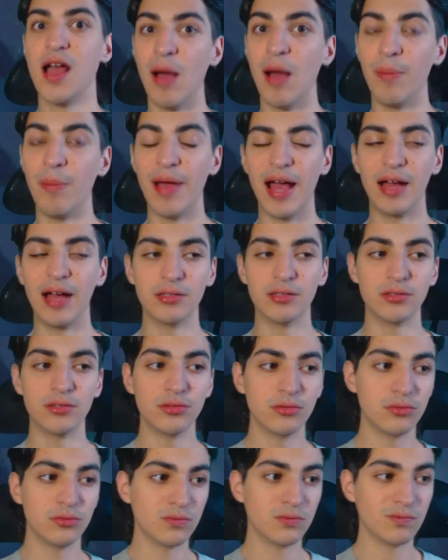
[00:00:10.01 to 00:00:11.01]
about
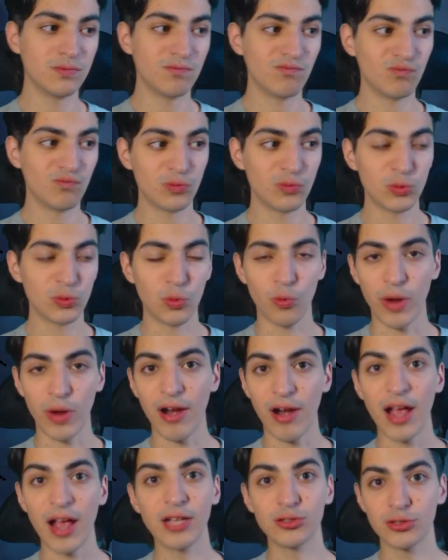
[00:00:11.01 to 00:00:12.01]

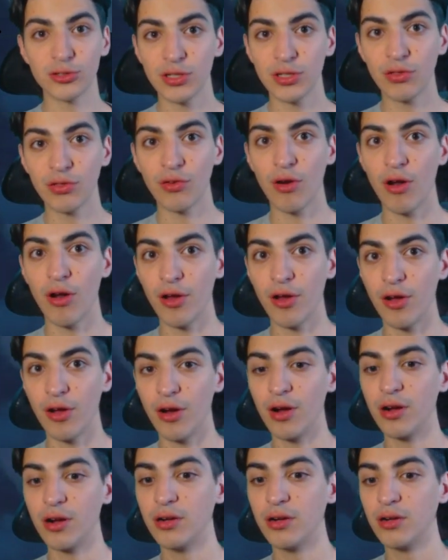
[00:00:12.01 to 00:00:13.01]
where Ezra and Thrawn
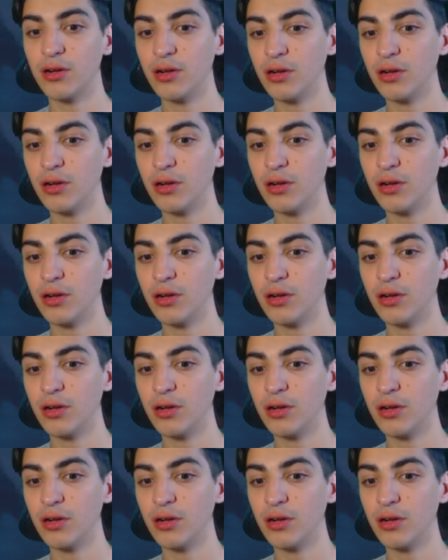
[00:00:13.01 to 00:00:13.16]
are,